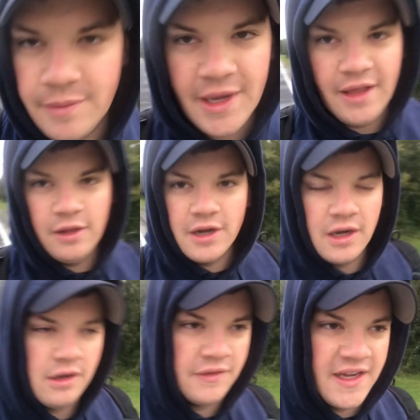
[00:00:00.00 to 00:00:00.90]
may look
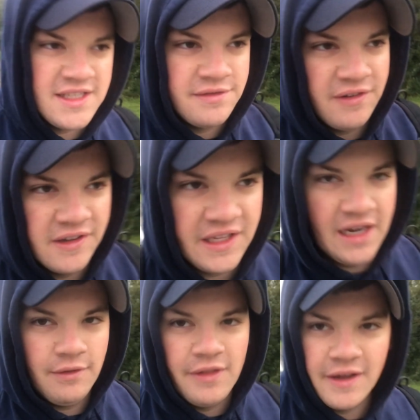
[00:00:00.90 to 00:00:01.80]
all nice and friendly
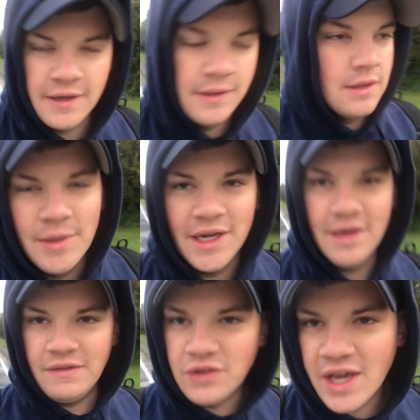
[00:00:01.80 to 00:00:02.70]
and everything,
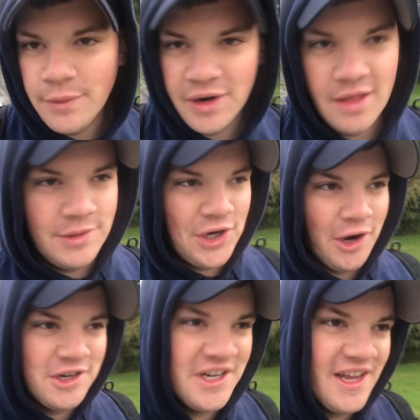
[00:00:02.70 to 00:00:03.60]
but if you get one of them
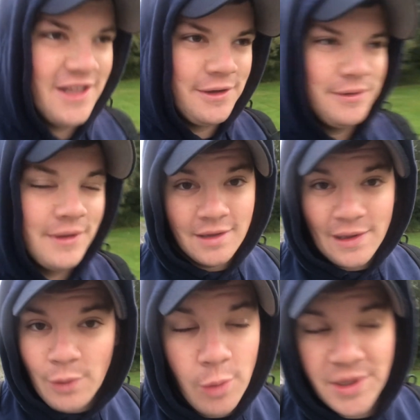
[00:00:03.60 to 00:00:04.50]
charging at you,
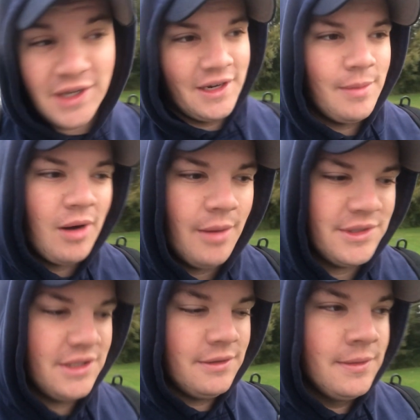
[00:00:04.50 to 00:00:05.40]
it won't be good, I
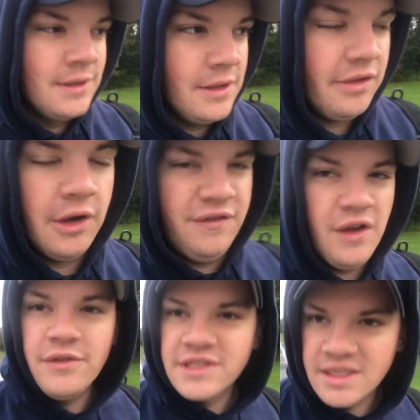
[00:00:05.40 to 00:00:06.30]
promise you. So if
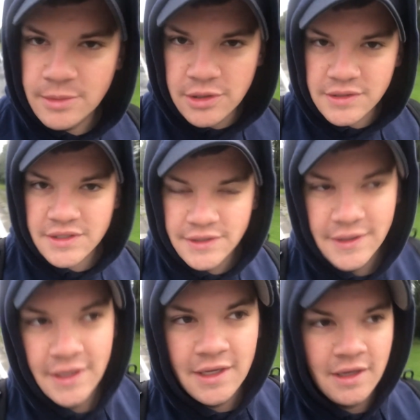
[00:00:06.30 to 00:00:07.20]
you ever see a moose
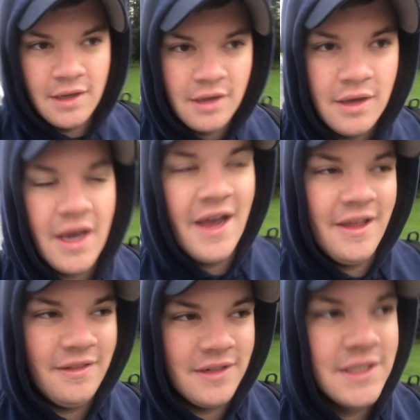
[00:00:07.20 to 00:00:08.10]

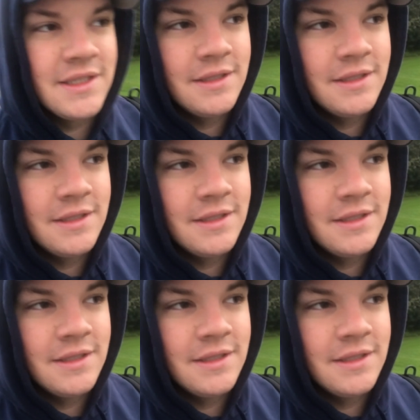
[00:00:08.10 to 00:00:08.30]
and